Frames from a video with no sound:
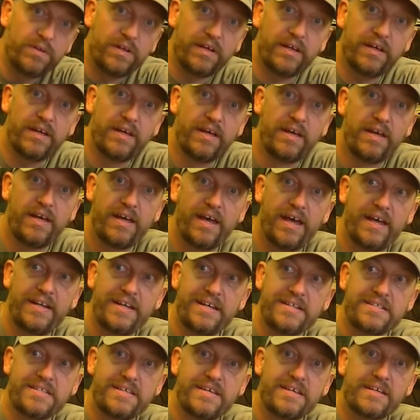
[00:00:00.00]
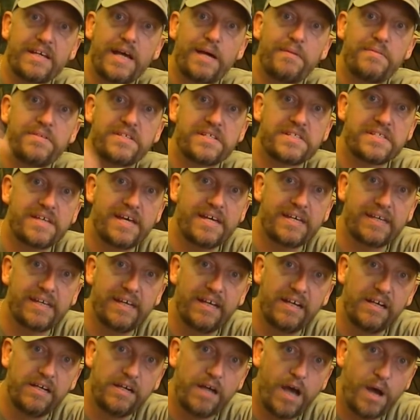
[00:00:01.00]
it. And as they're coming to take
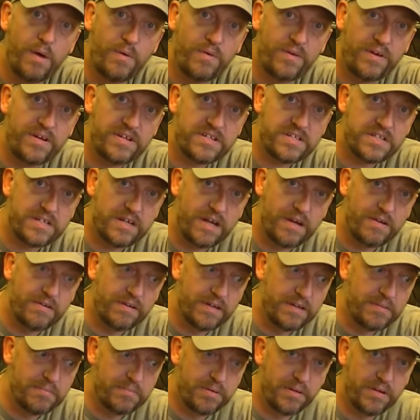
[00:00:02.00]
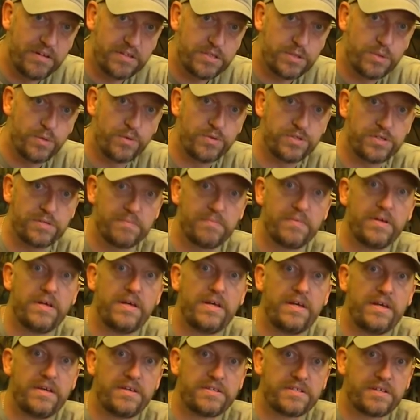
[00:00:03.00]
it, lower it slowly and pull it towards them.
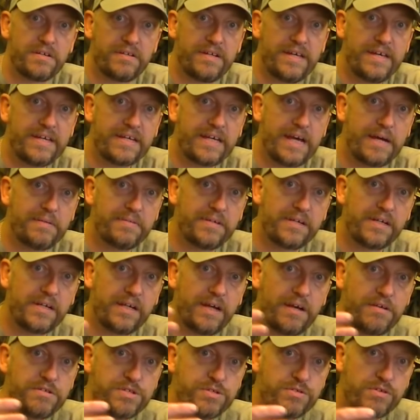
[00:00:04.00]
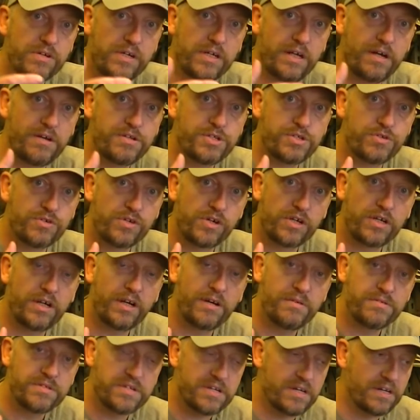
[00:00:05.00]
So they're coming closer and closer and
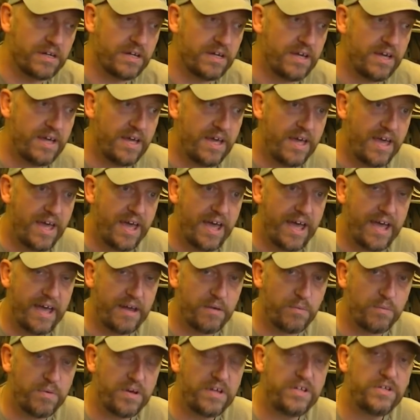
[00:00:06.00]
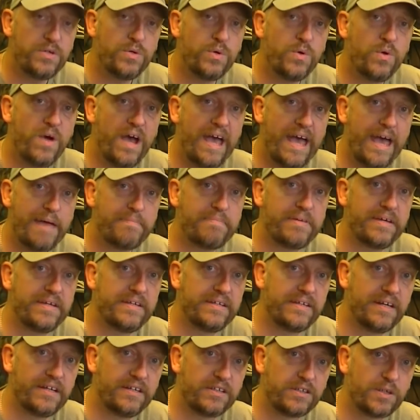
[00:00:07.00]
closer. And when you're
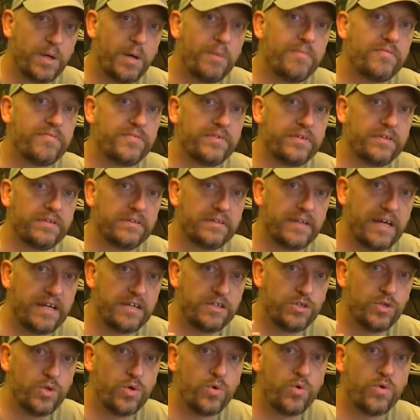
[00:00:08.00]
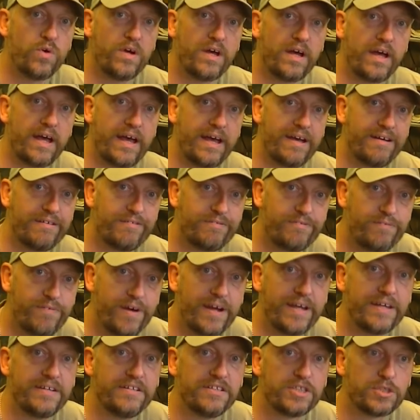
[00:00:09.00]
happy and confident that you're at a
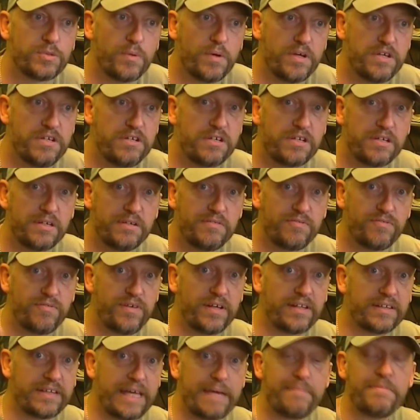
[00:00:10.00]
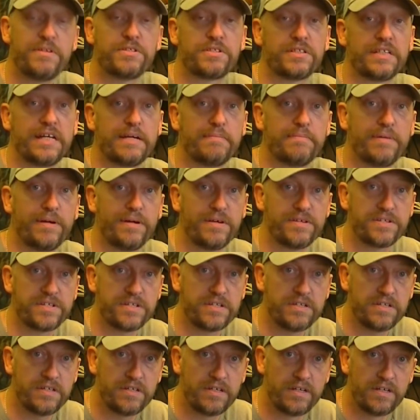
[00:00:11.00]
range where you can inflict damage on that
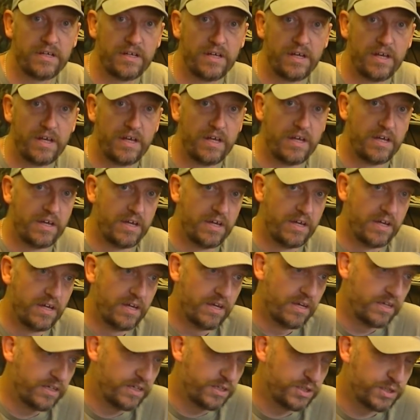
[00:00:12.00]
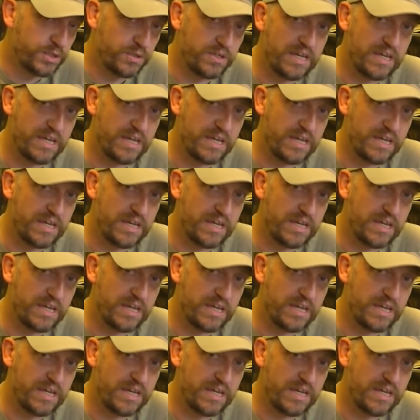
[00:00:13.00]
person, you do